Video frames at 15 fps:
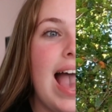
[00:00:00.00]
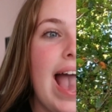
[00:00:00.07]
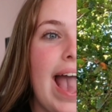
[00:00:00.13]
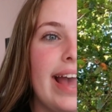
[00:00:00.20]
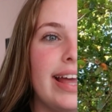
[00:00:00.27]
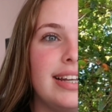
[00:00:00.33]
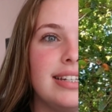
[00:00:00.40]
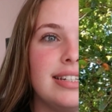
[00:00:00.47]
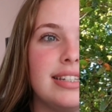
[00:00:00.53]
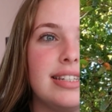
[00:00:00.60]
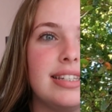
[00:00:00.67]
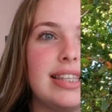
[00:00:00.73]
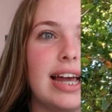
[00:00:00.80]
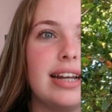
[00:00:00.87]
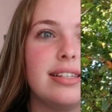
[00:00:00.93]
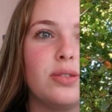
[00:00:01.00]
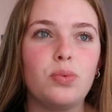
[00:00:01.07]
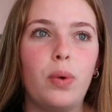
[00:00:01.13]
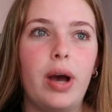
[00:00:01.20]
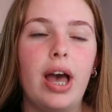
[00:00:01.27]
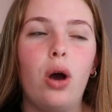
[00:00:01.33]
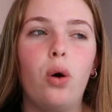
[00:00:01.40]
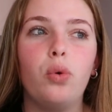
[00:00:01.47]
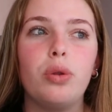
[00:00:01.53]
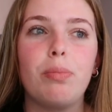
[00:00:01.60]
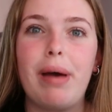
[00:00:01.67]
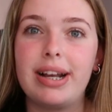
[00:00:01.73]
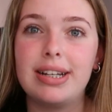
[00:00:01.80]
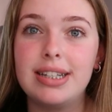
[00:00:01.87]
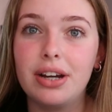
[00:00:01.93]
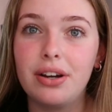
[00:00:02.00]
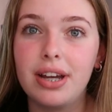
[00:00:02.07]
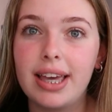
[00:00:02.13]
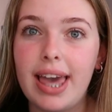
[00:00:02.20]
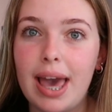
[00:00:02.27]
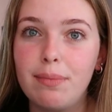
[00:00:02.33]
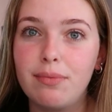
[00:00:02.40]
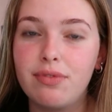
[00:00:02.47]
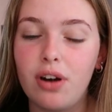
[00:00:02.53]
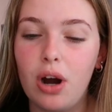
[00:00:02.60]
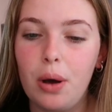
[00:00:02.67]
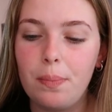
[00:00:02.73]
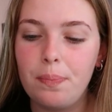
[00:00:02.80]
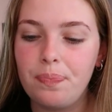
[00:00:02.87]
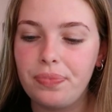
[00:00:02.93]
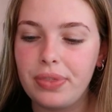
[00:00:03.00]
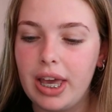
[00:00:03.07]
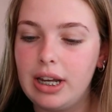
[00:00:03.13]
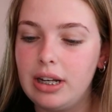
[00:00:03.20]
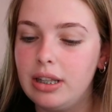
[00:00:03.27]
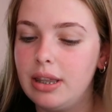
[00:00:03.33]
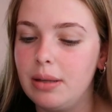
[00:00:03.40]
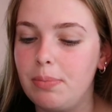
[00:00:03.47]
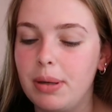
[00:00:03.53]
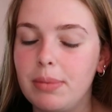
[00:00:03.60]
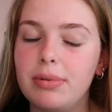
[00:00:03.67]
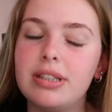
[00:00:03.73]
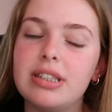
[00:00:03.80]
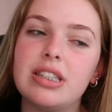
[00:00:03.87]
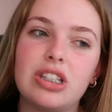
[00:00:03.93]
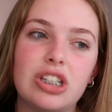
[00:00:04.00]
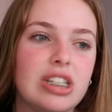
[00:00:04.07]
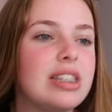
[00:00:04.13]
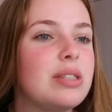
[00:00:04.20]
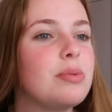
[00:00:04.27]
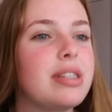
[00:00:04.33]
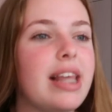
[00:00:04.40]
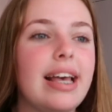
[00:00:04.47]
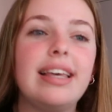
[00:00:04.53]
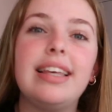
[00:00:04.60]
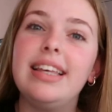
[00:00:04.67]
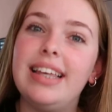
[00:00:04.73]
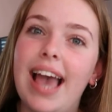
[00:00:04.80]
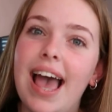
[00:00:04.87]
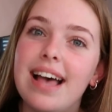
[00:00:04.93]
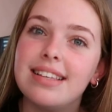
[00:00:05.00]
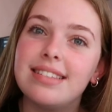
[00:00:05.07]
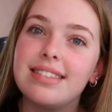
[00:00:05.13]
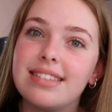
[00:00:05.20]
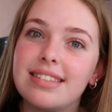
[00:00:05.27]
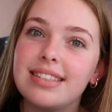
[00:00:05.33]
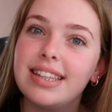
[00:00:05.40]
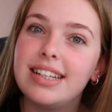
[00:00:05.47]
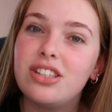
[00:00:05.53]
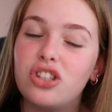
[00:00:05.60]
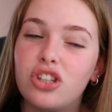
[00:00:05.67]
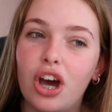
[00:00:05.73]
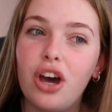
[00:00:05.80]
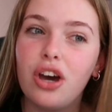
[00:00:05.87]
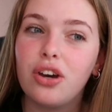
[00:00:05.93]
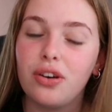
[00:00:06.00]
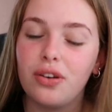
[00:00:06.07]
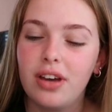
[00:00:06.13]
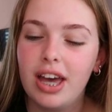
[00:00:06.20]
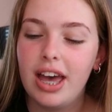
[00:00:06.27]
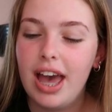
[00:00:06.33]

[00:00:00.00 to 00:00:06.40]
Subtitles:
and that is where all the bacteria came from, and the pimples just was like, yes, let's go.